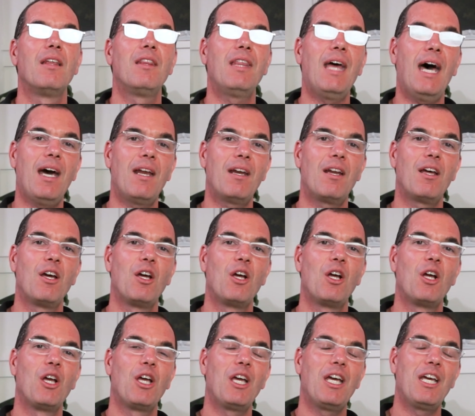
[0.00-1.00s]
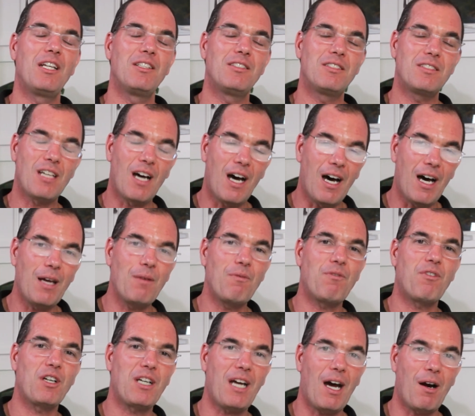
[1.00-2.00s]
that it is time
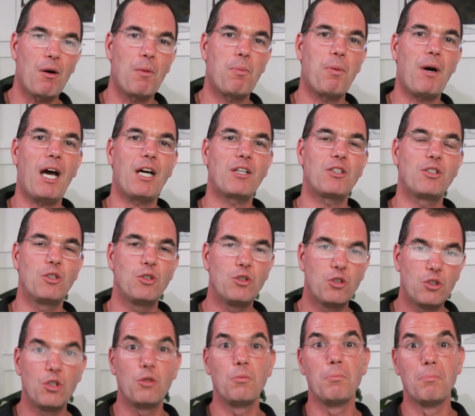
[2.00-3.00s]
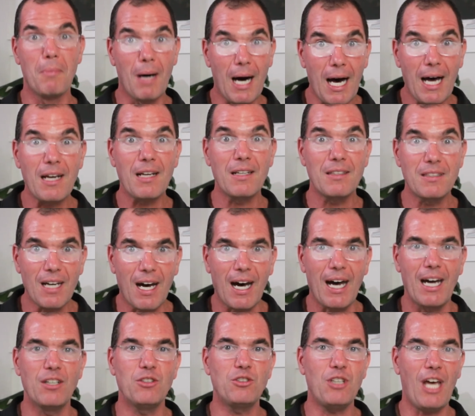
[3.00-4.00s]
for chiropractors to
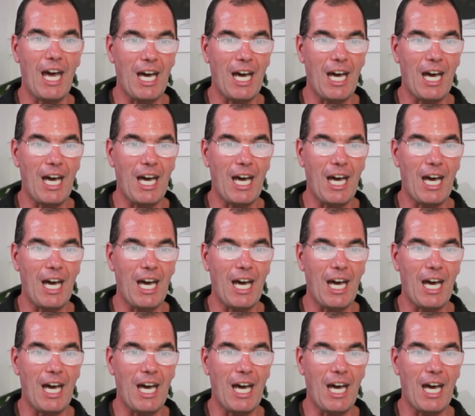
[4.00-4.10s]
monetize,